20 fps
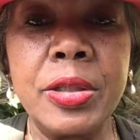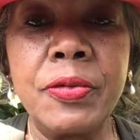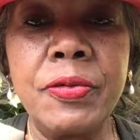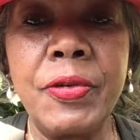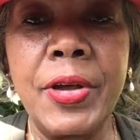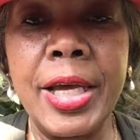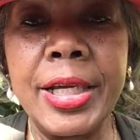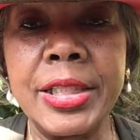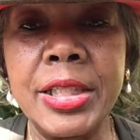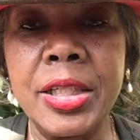
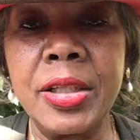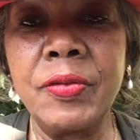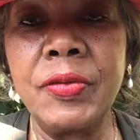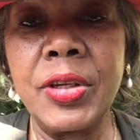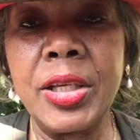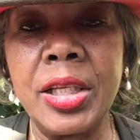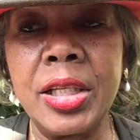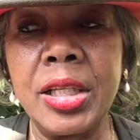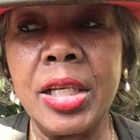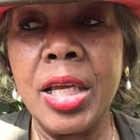affected,
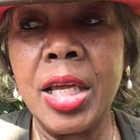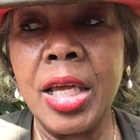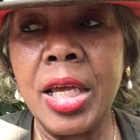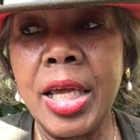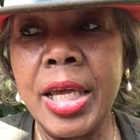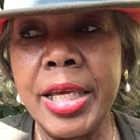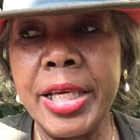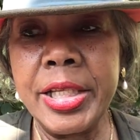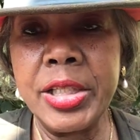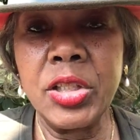and
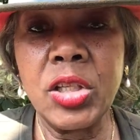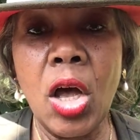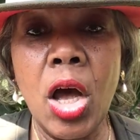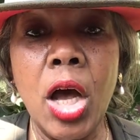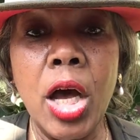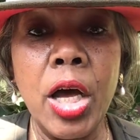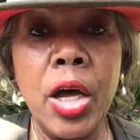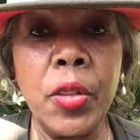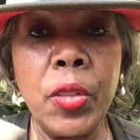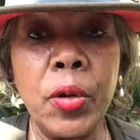he
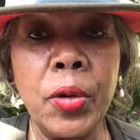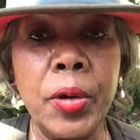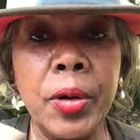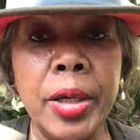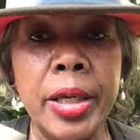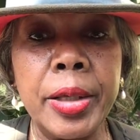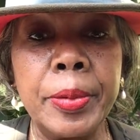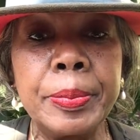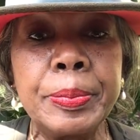saw other